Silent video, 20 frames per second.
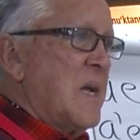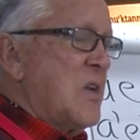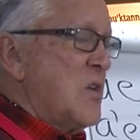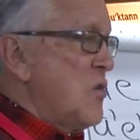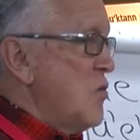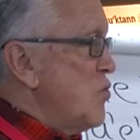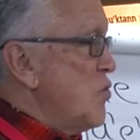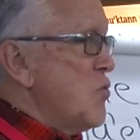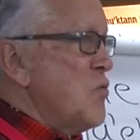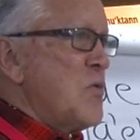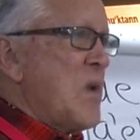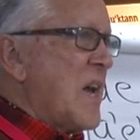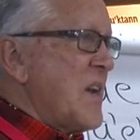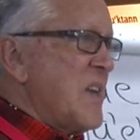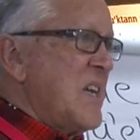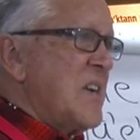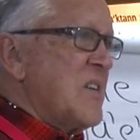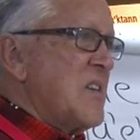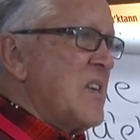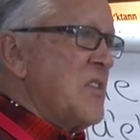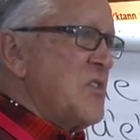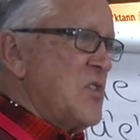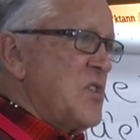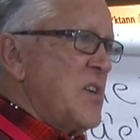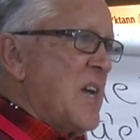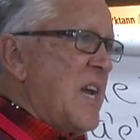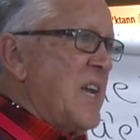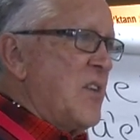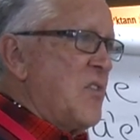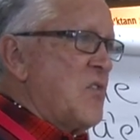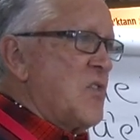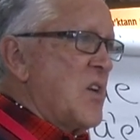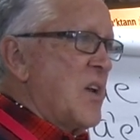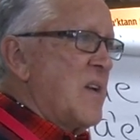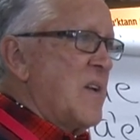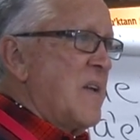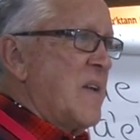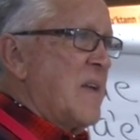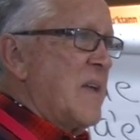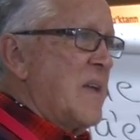You do not hear the GH.
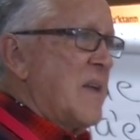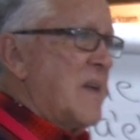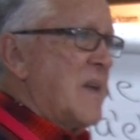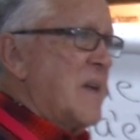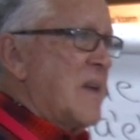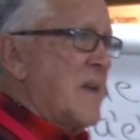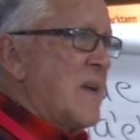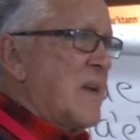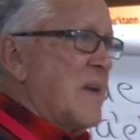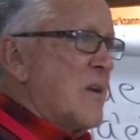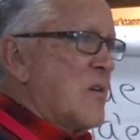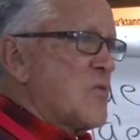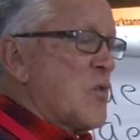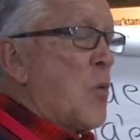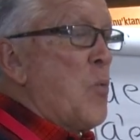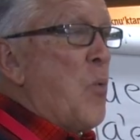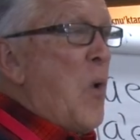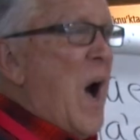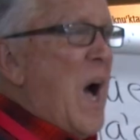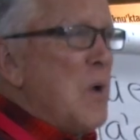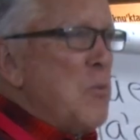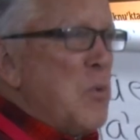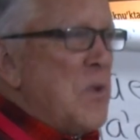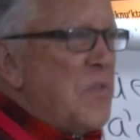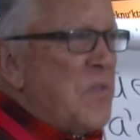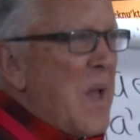So why would